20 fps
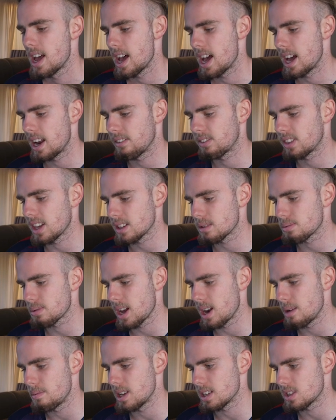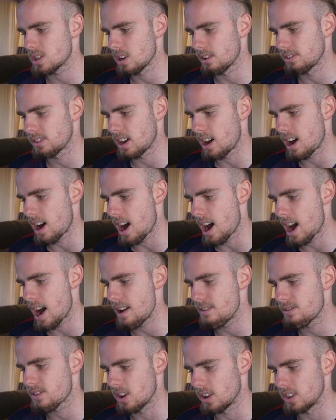And if that's played a bit softer,
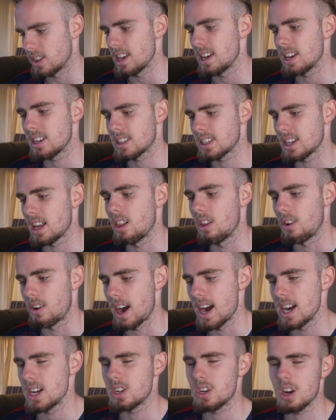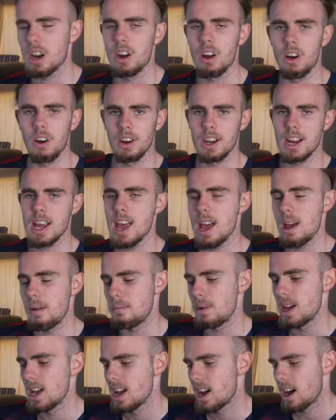I've got the acceleration on
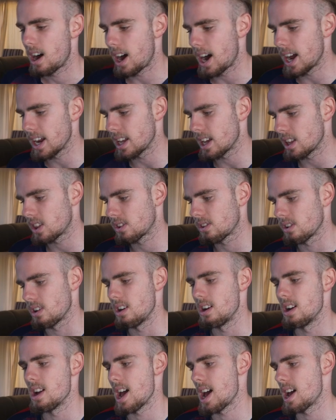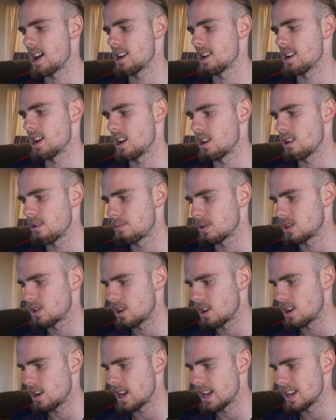him. I get through and an
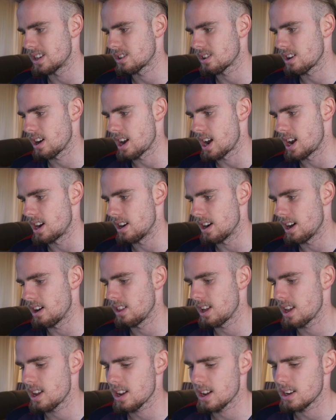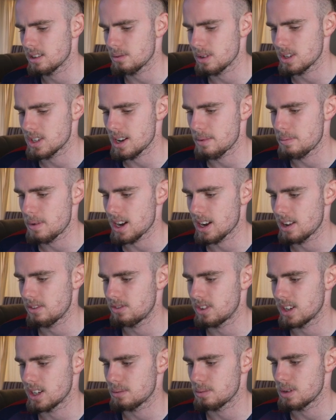opportunity is created. I'll let you guys watch that back in
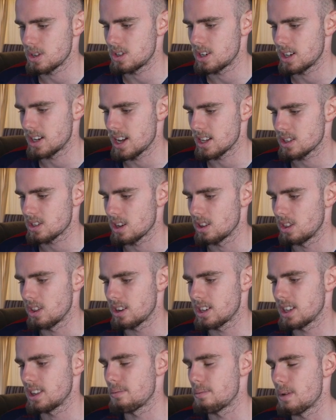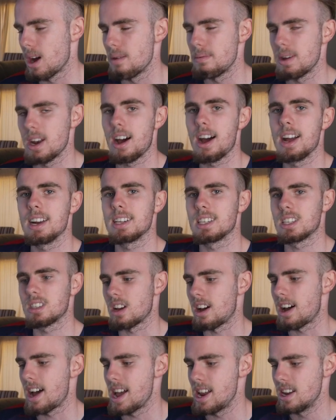fast motion again. So look at the moment I
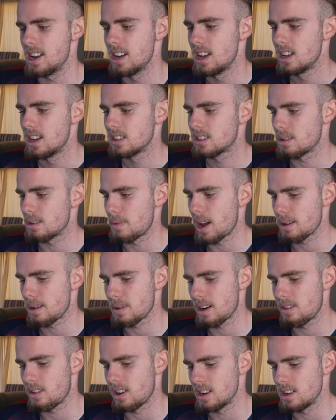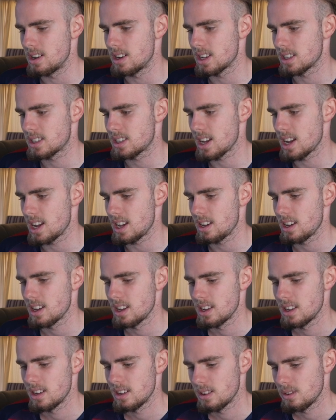decide to make my run. You can see,
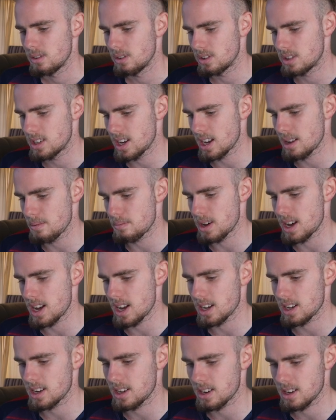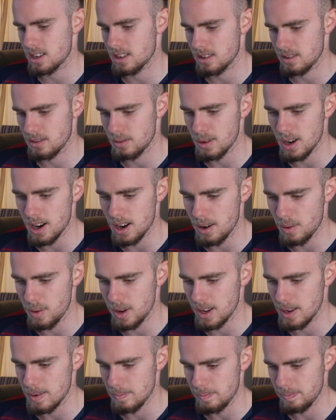we'll take it back. Where are
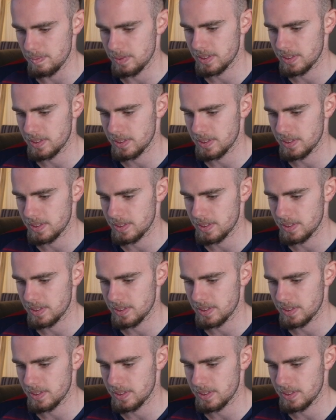we?